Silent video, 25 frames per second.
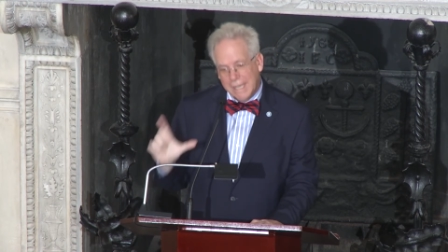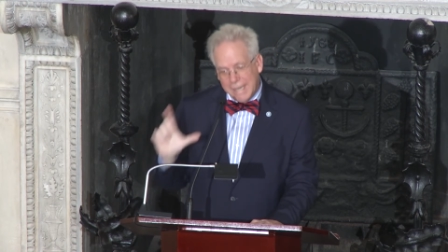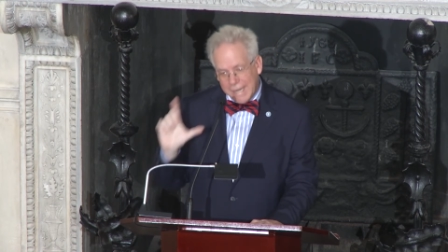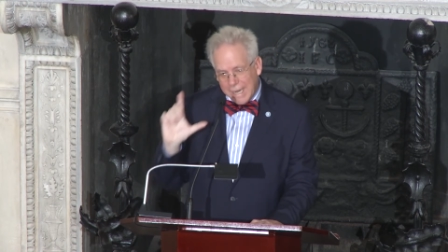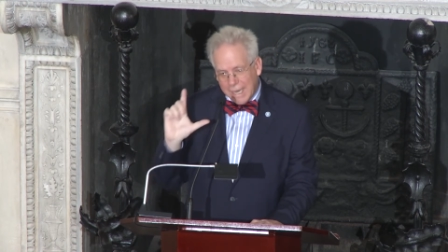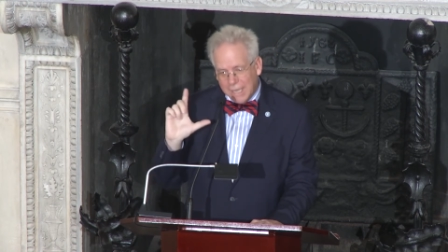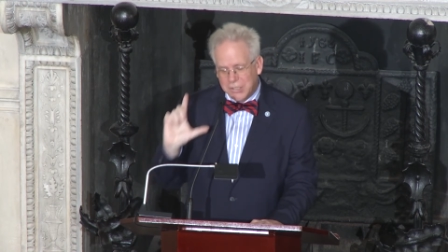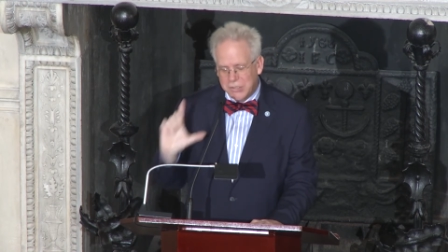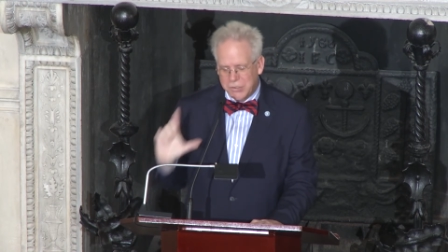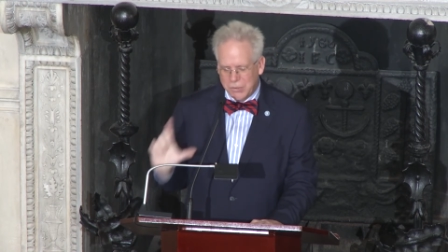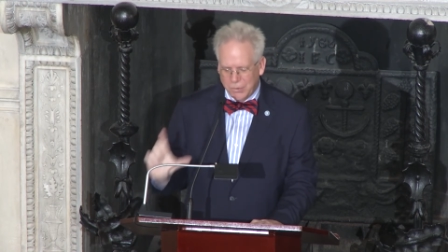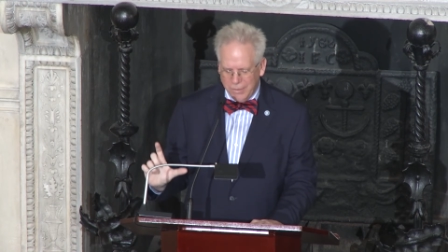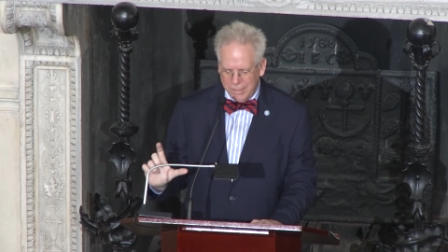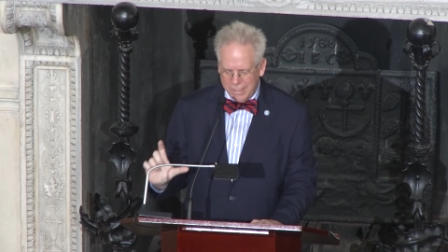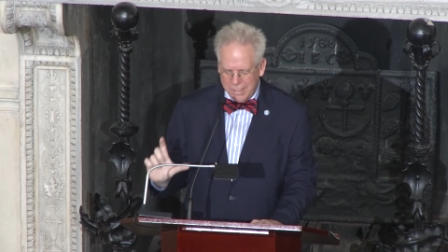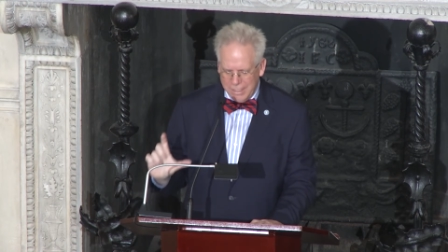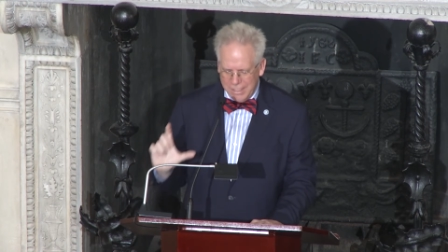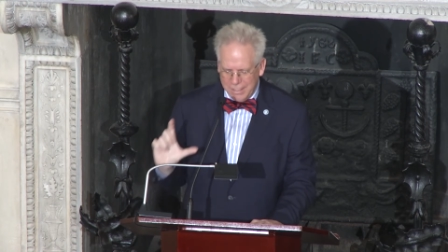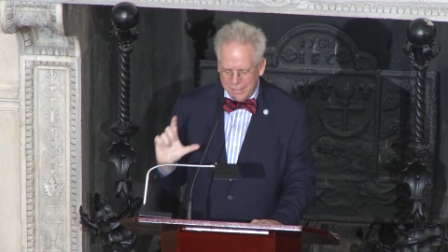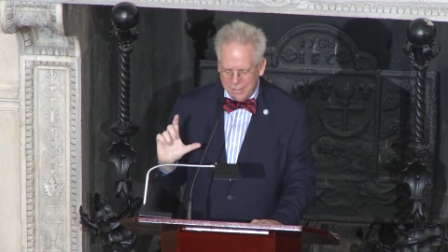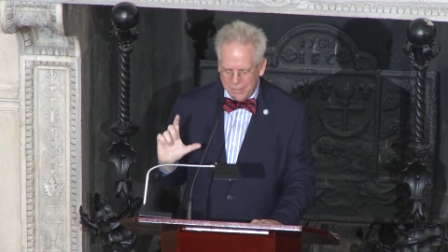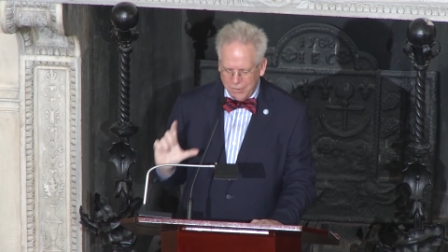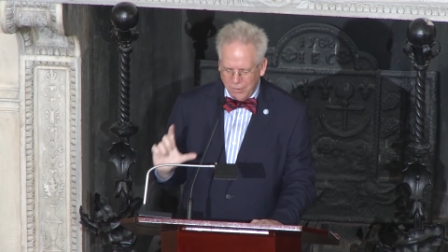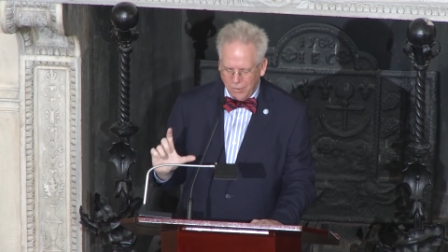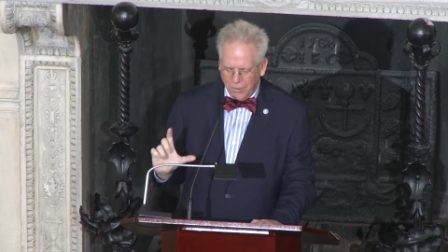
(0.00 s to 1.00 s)
and actually
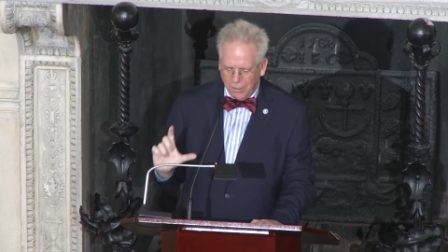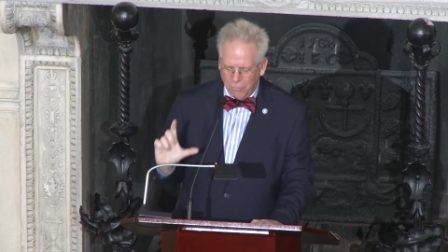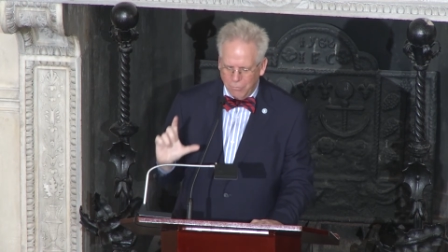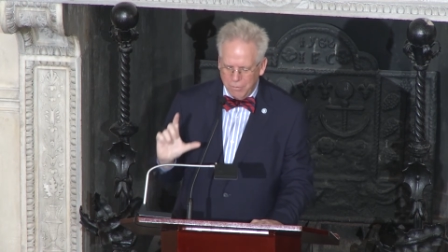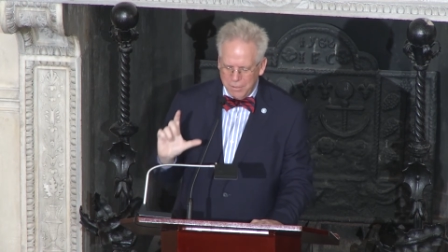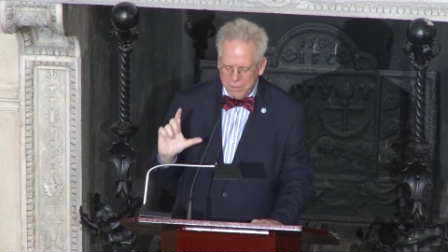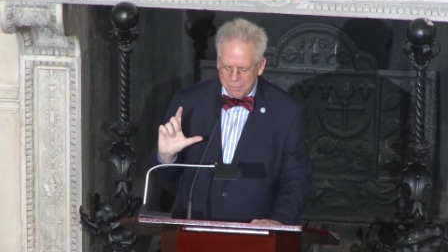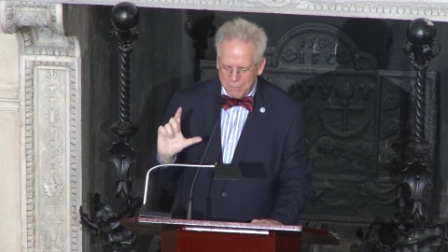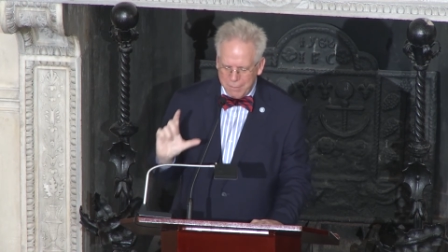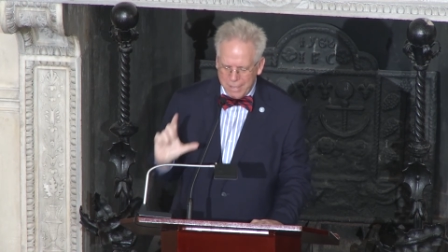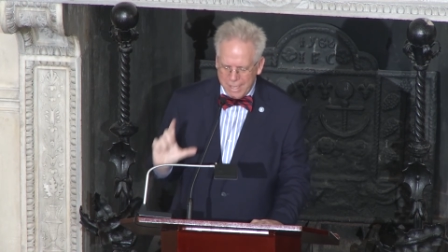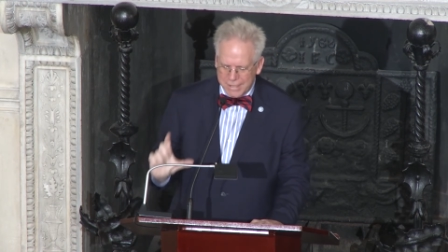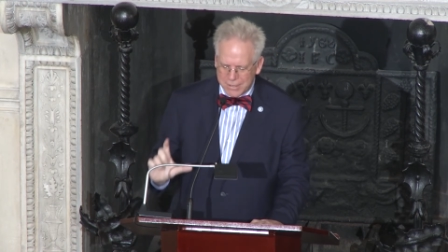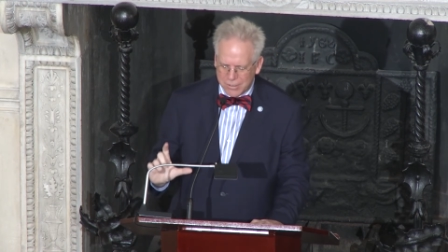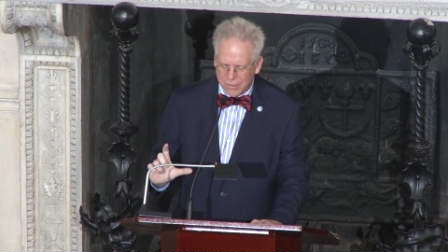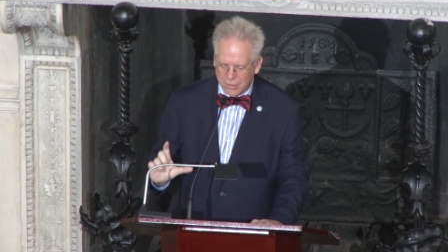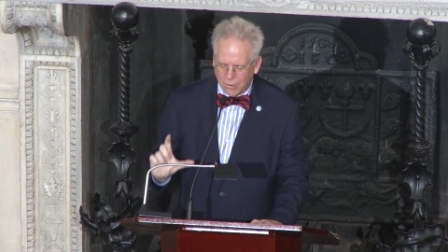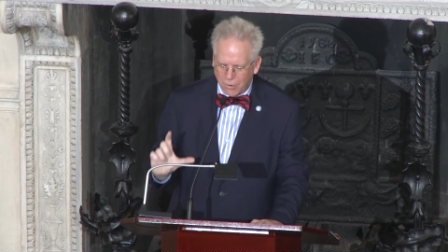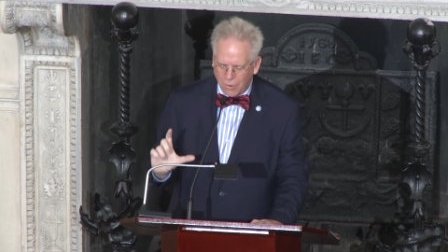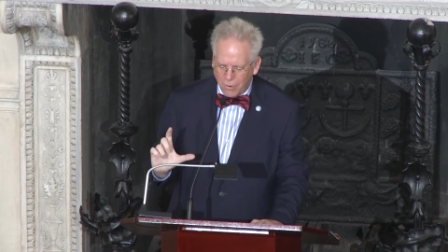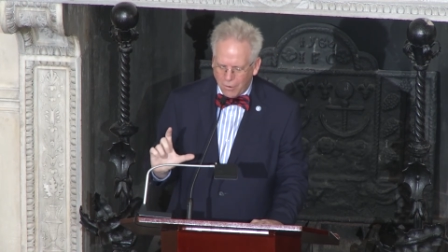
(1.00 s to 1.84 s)
he thought with better